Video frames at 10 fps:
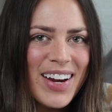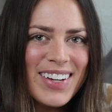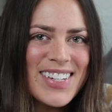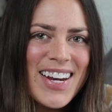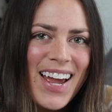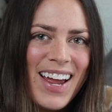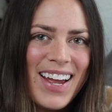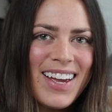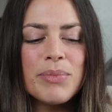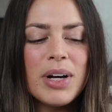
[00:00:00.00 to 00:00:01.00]
again
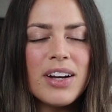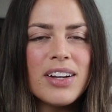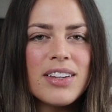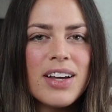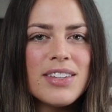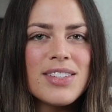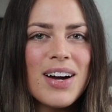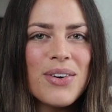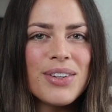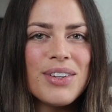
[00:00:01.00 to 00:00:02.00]
today. But that's
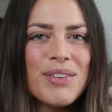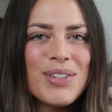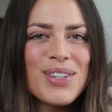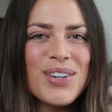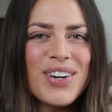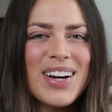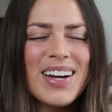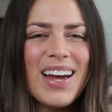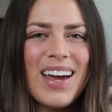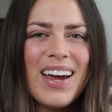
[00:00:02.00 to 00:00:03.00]
our love
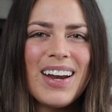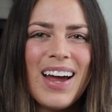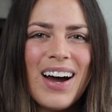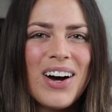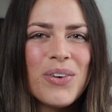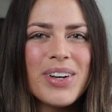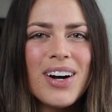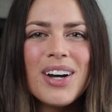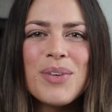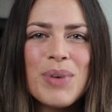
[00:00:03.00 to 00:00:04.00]
story and how we
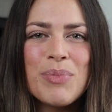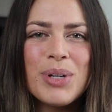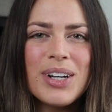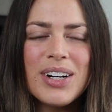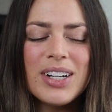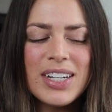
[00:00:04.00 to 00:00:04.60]
got him up here.